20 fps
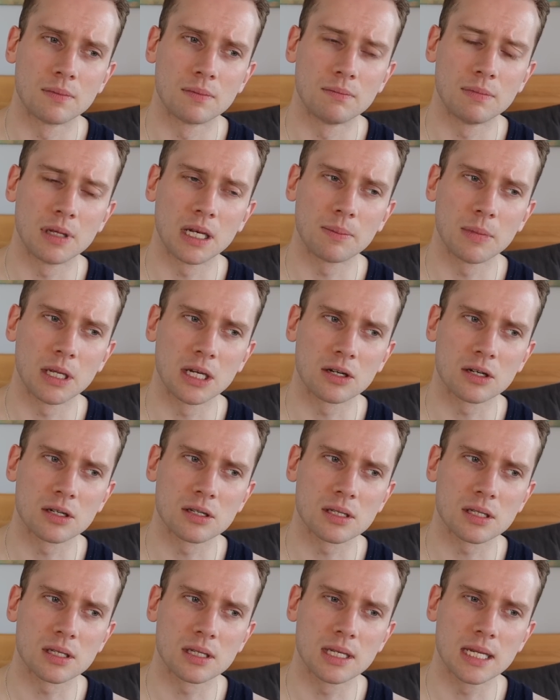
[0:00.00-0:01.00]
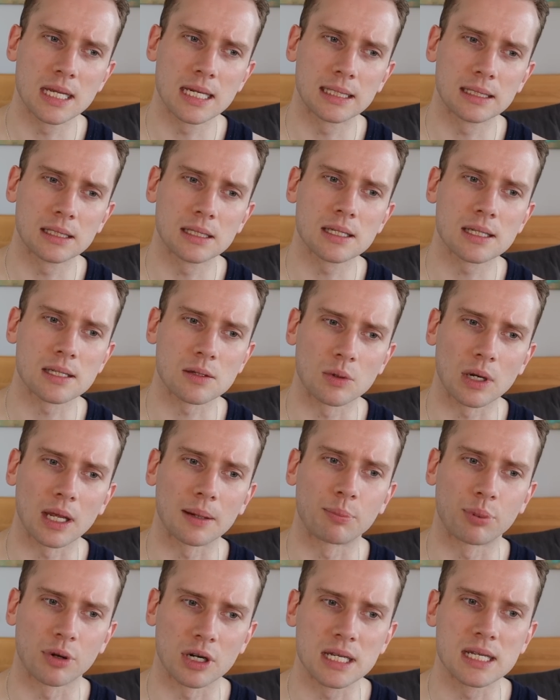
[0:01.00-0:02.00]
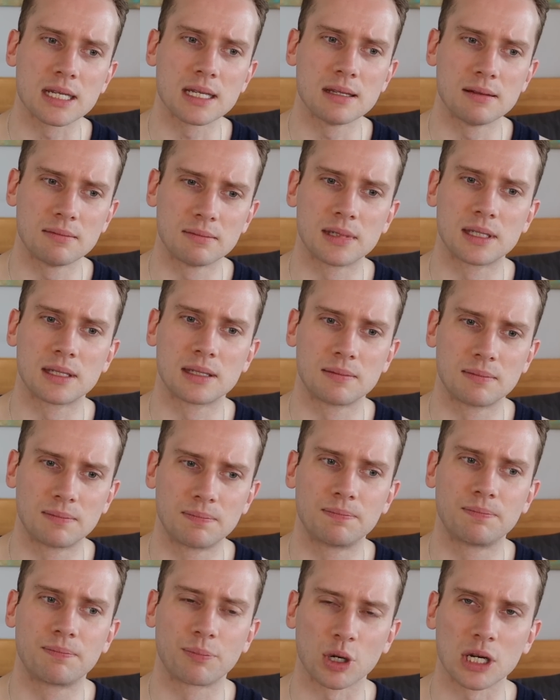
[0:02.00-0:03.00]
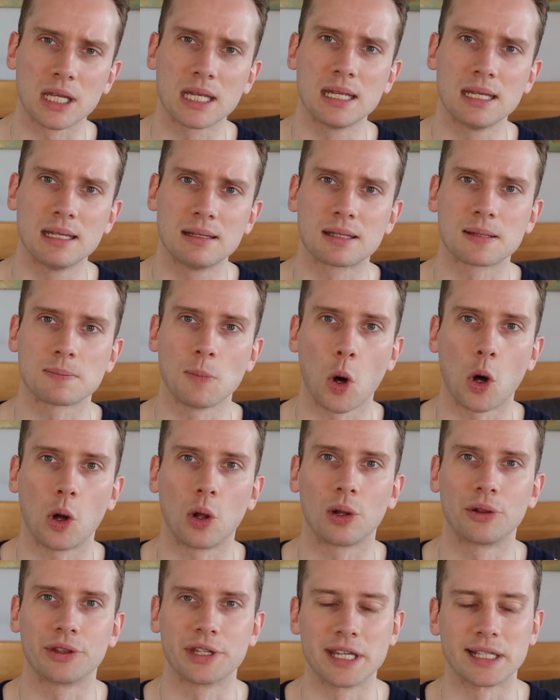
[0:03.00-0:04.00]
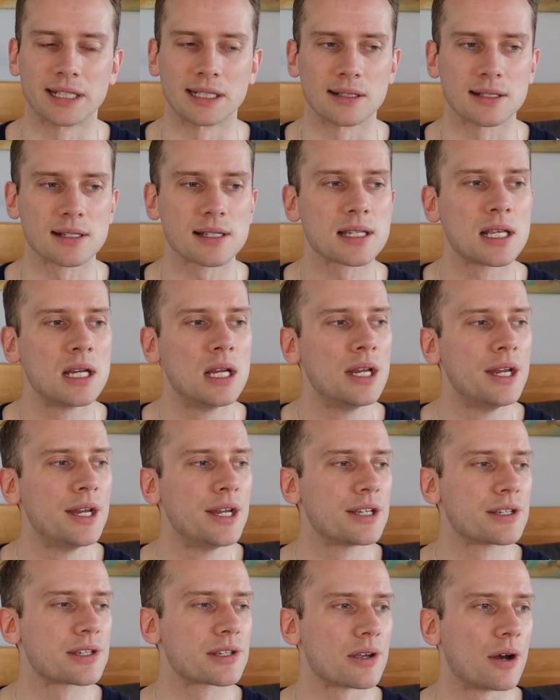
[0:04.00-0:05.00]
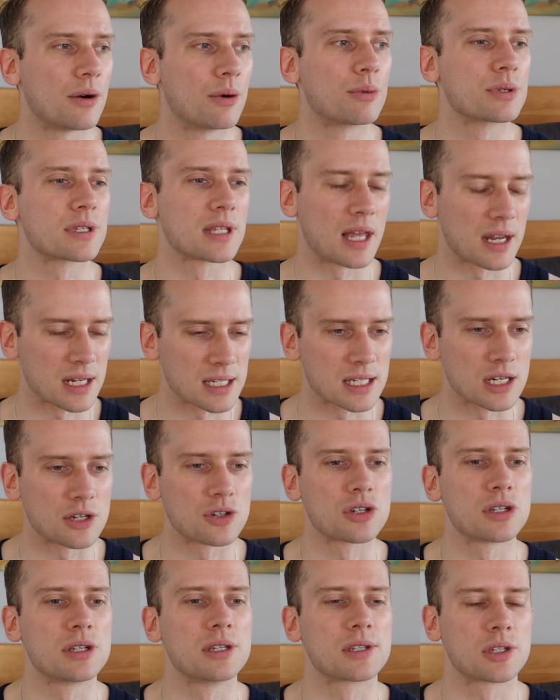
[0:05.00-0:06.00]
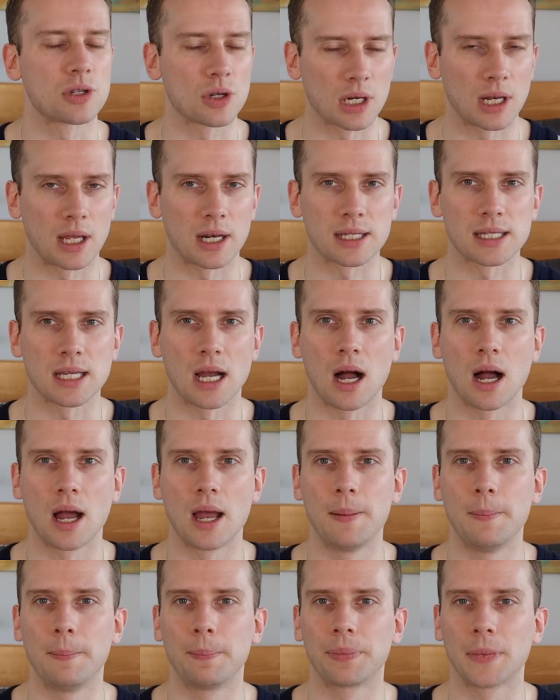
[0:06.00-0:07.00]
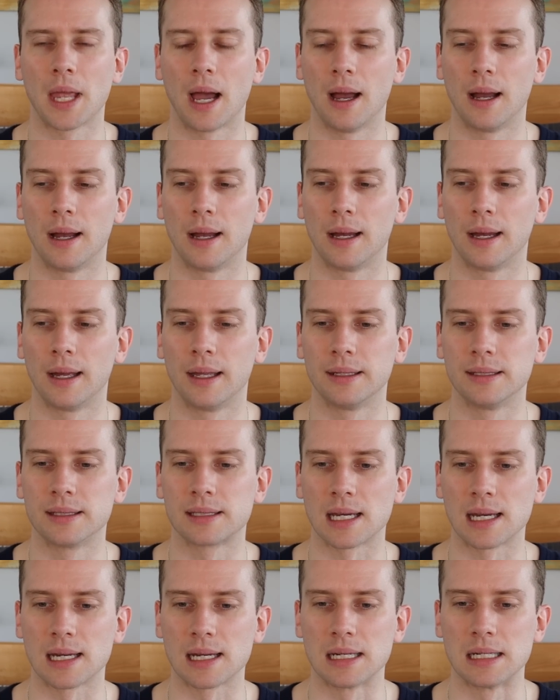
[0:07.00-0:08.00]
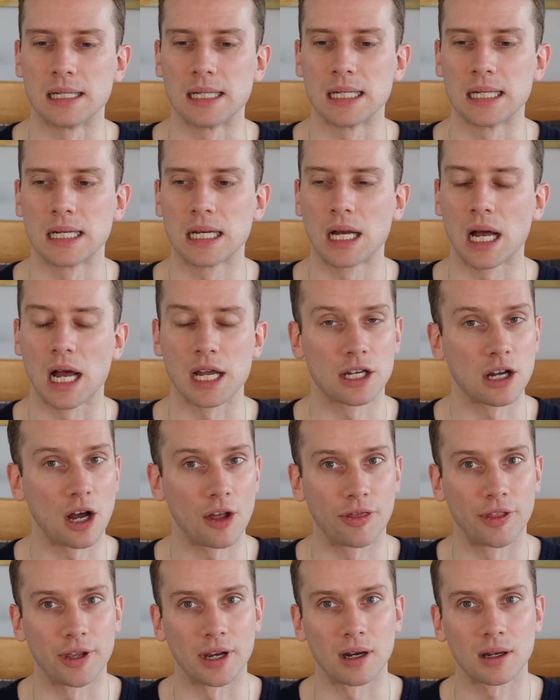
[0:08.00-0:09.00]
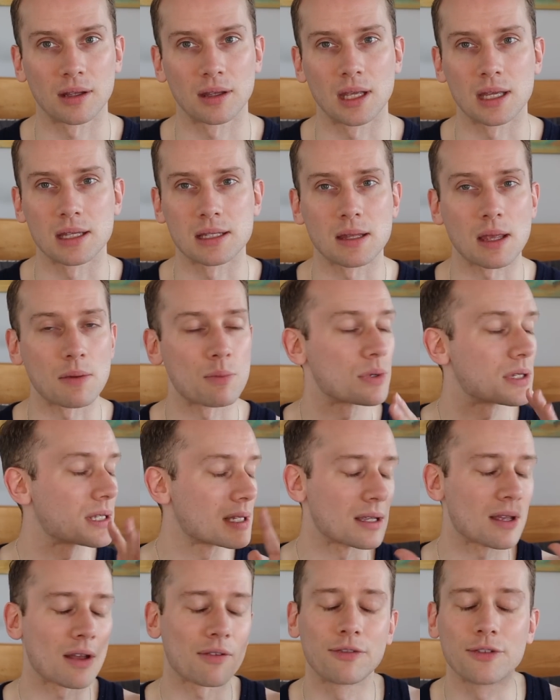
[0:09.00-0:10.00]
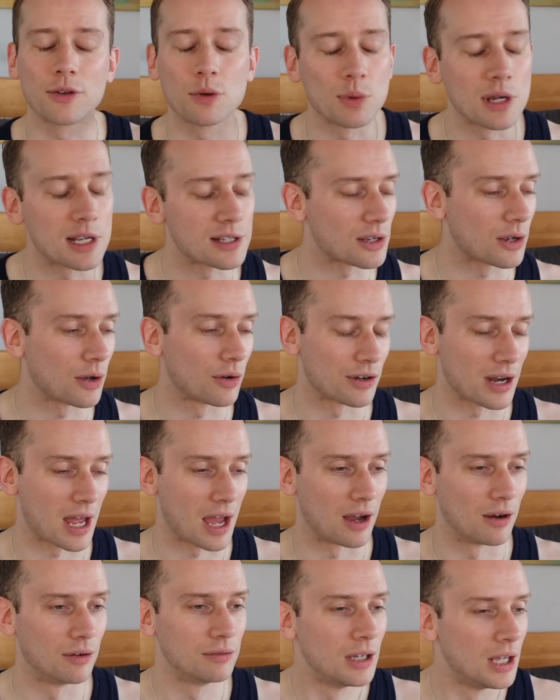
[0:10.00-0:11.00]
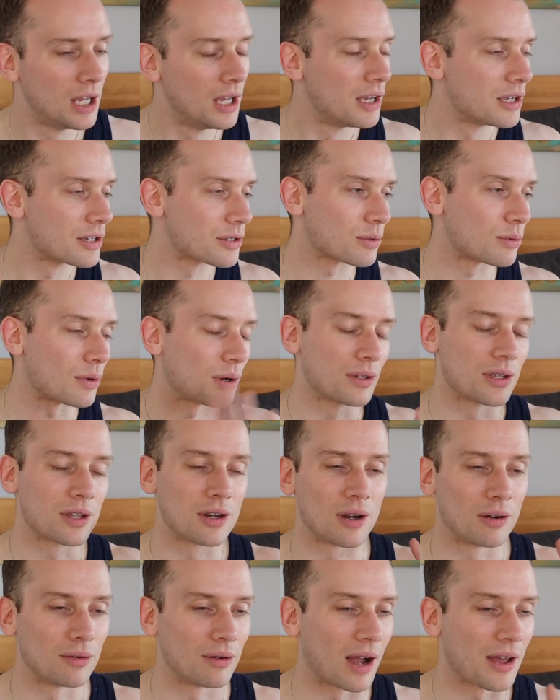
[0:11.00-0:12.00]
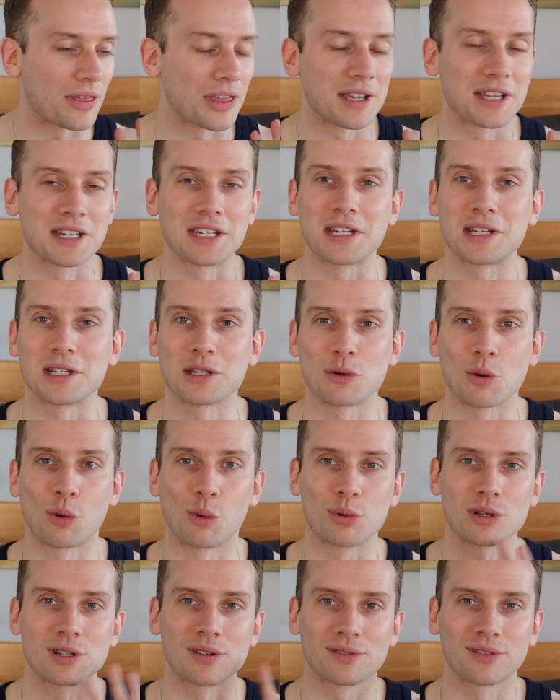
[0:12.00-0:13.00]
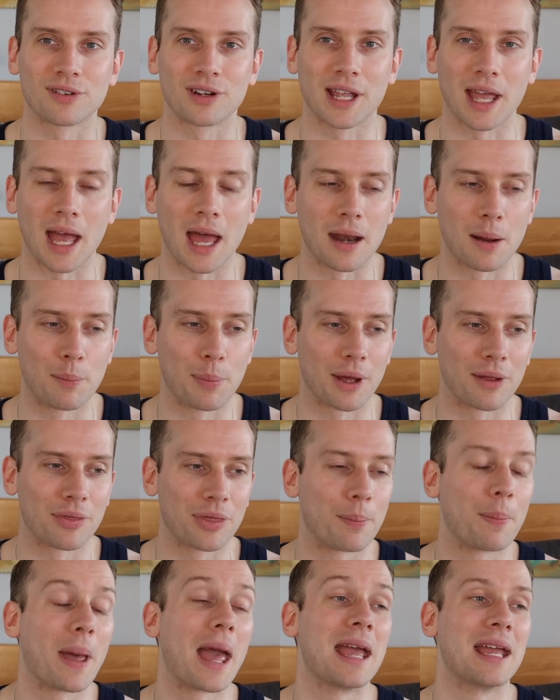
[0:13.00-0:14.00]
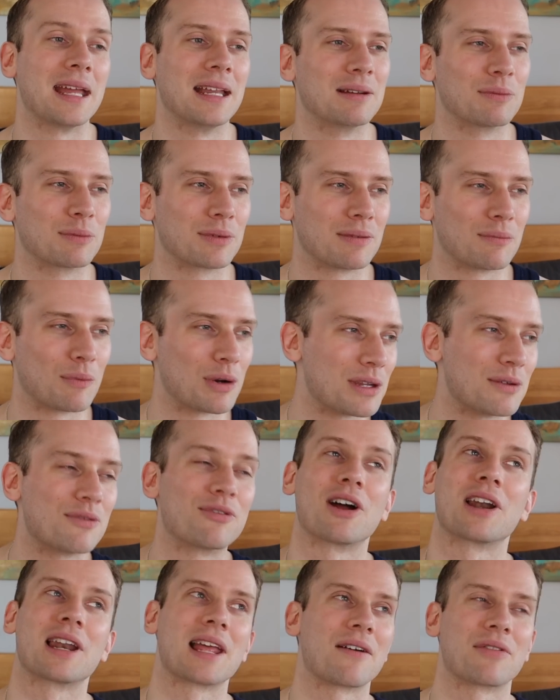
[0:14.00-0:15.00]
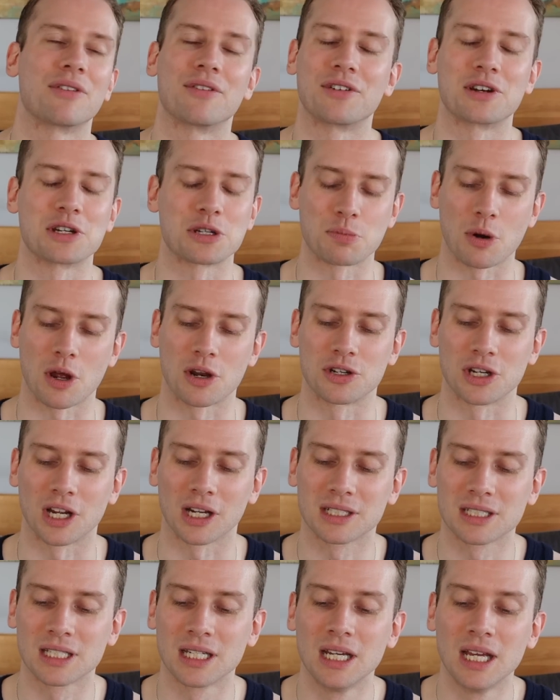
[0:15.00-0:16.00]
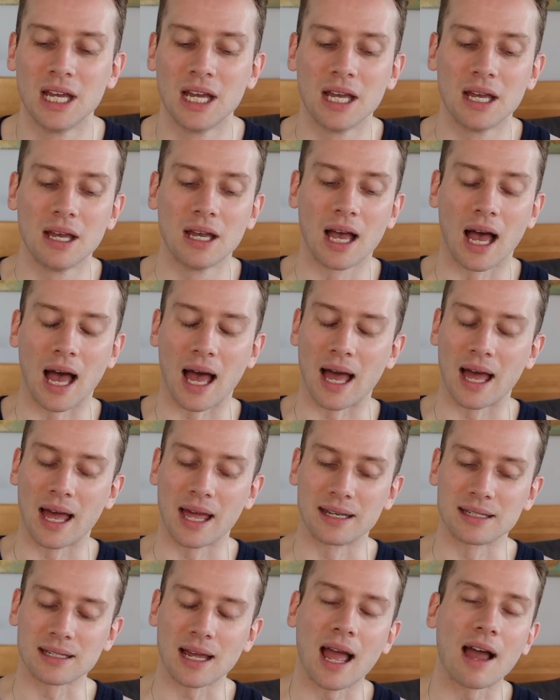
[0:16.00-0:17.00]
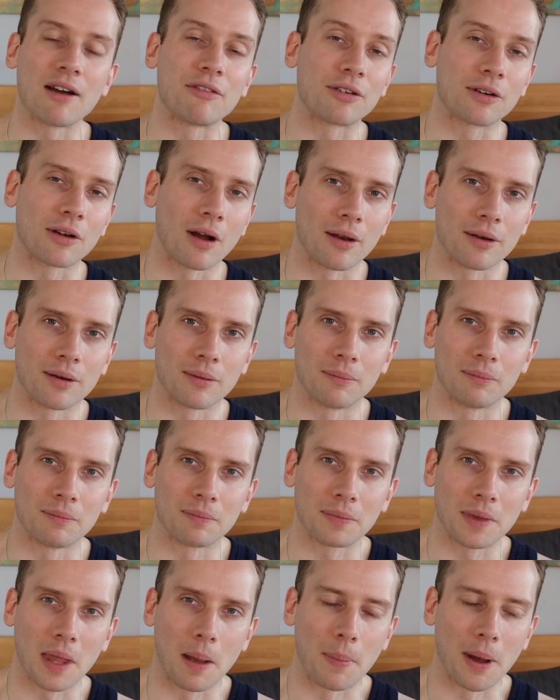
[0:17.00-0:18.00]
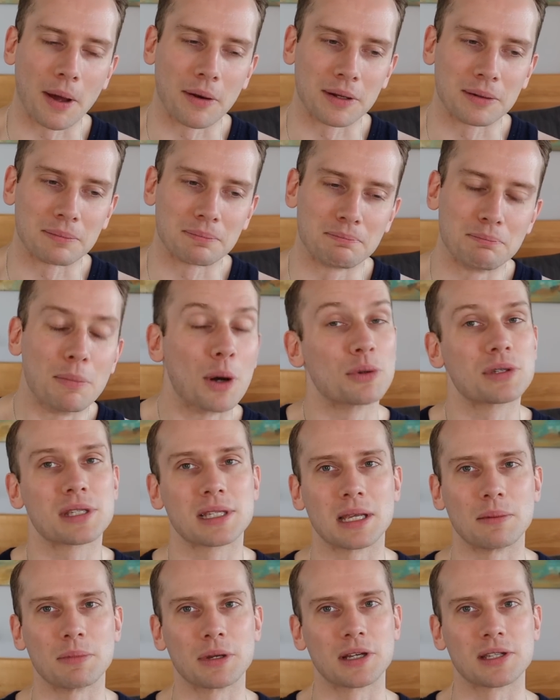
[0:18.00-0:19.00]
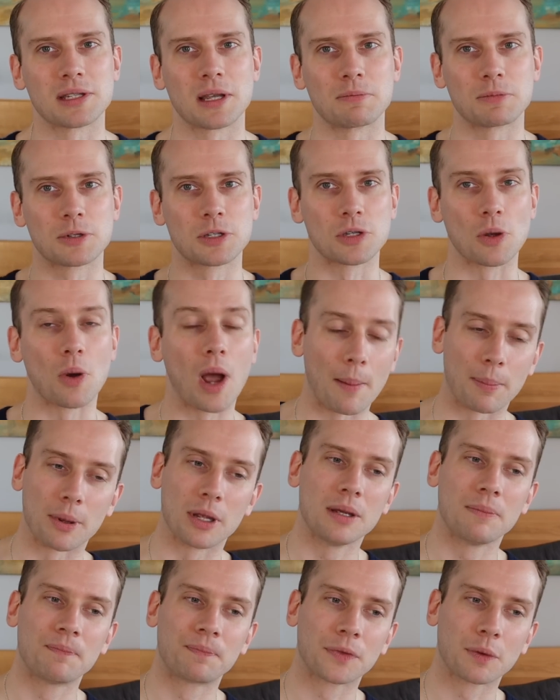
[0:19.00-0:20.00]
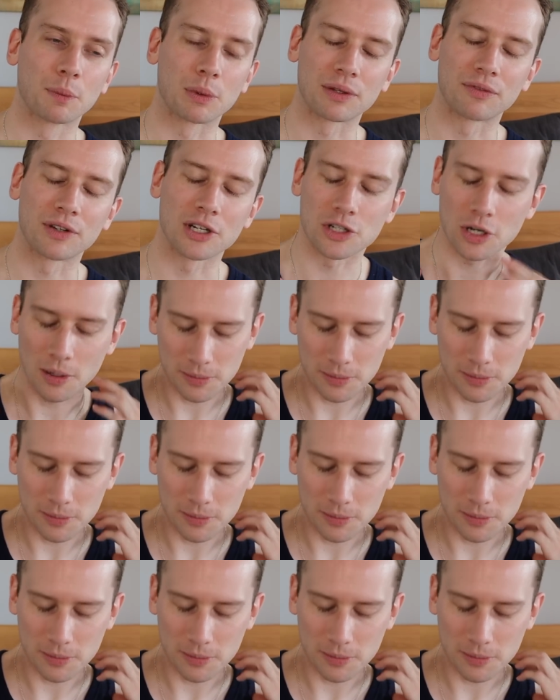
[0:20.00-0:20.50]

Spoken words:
millimeters needles. So pretty small needles. So it was a lot of stitches, took a lot of time, and I got there. It was a few weeks ago now. So, you know, I think in knitting, you always forget about the pain when you finally have the finished project. And I have forgotten about it mostly because I'm so happy with the finished